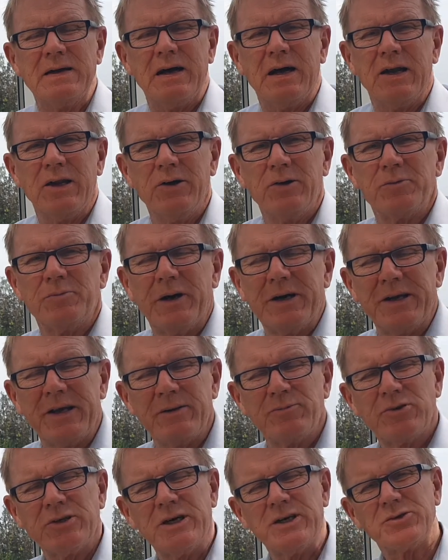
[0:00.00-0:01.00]
Hello, my name
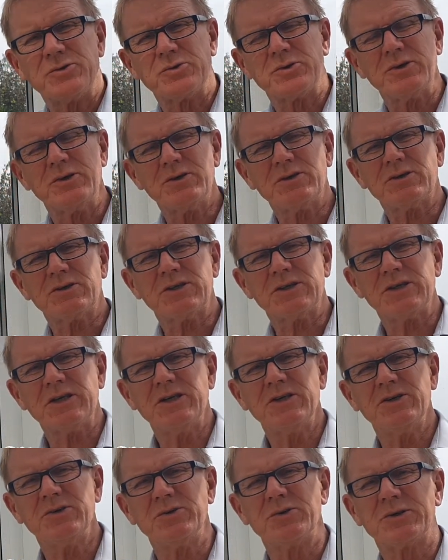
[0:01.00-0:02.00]
is Nigel Cox,
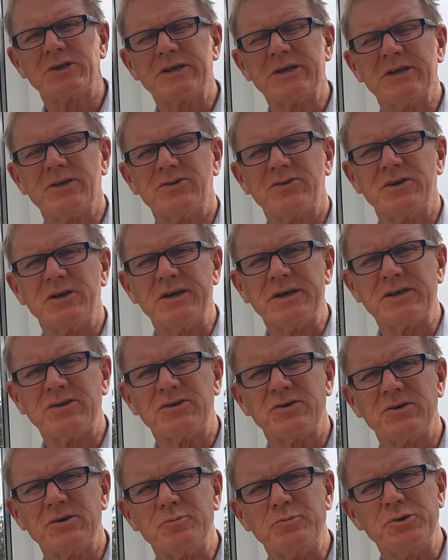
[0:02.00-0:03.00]
Senior Horticultural
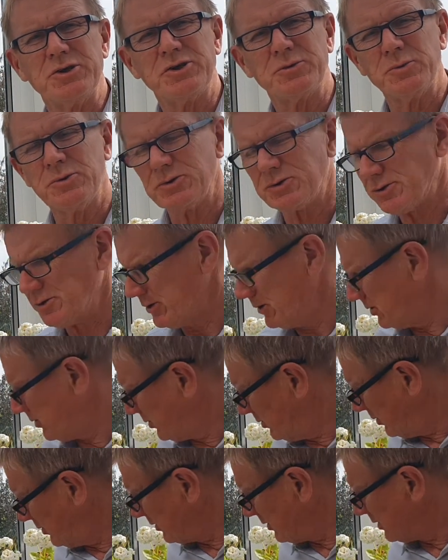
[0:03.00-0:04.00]
Lecturer at Bridgewater and
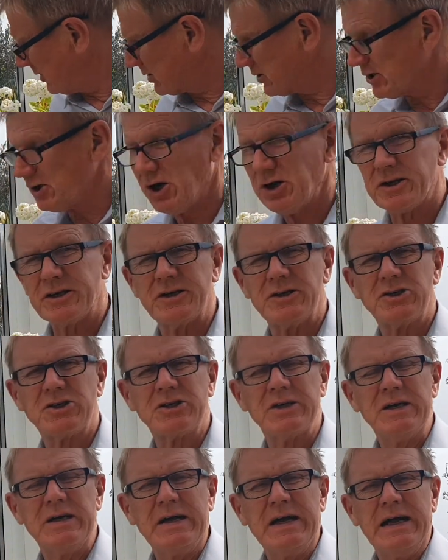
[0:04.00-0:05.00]
Taunton
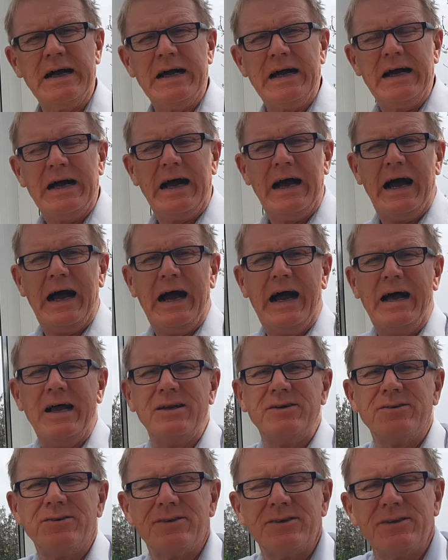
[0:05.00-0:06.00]
College.
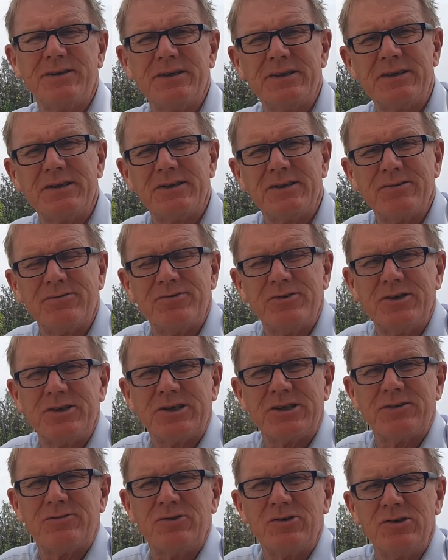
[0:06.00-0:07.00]
And this is the
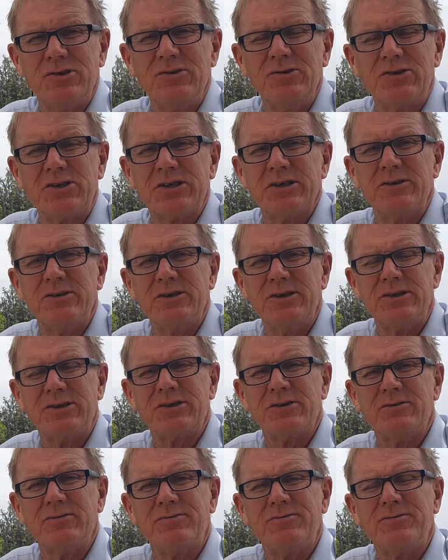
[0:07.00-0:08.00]
first of a new series
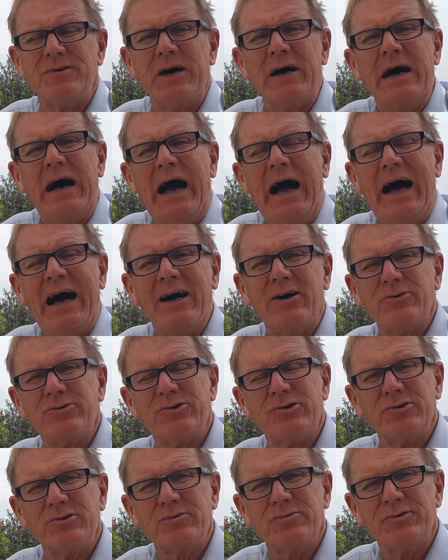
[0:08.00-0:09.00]
of
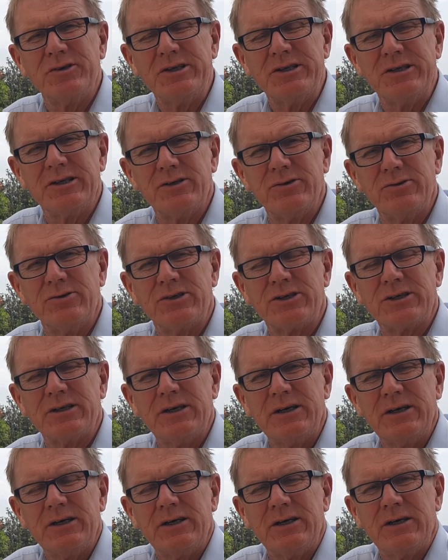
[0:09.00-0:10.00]
how-to videos
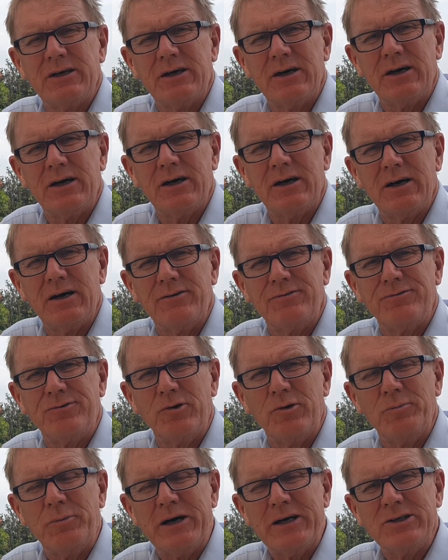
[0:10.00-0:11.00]

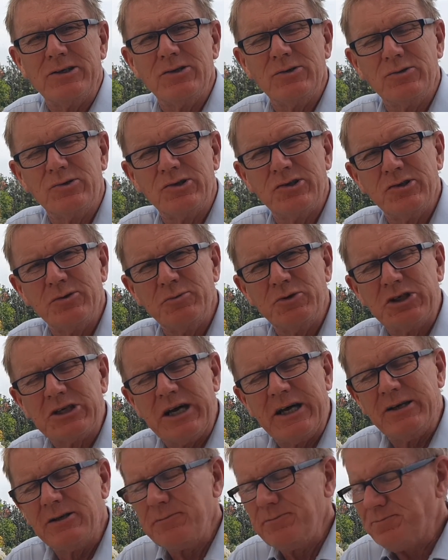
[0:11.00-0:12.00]
for my YouTube
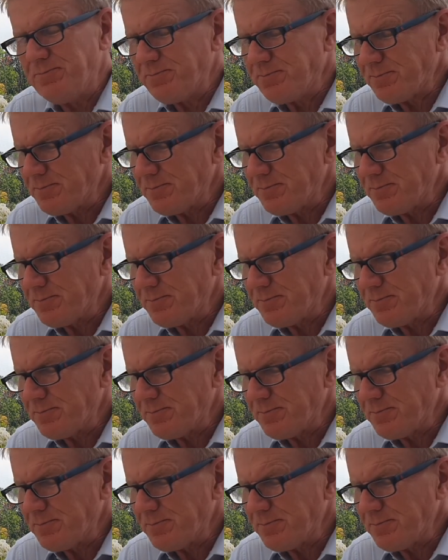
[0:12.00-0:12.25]
channel.